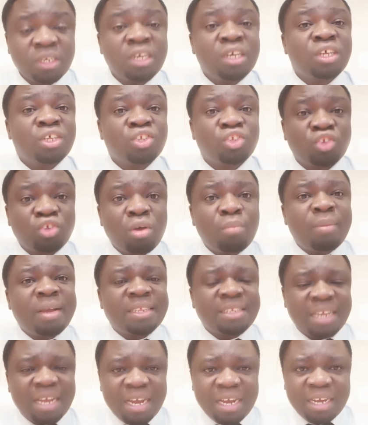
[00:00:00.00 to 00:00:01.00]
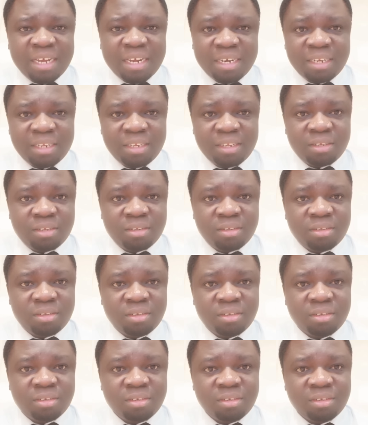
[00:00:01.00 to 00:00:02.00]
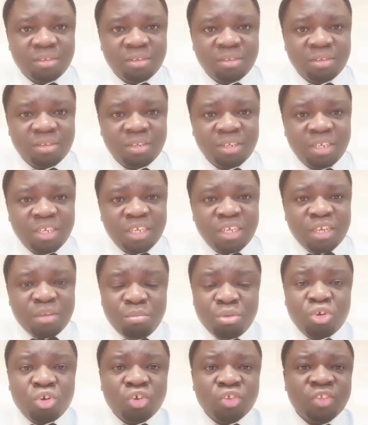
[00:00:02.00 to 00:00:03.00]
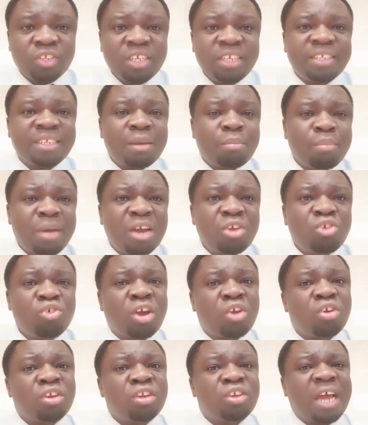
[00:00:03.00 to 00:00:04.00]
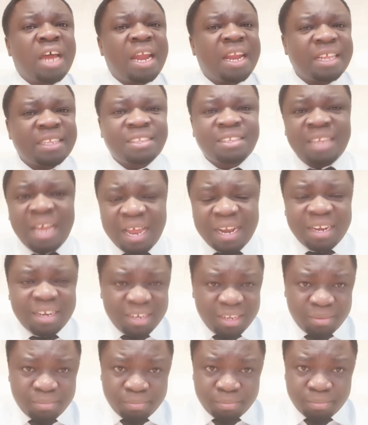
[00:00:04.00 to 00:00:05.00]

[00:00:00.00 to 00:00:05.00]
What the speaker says: So much angry. Because he's a man you cannot understand him.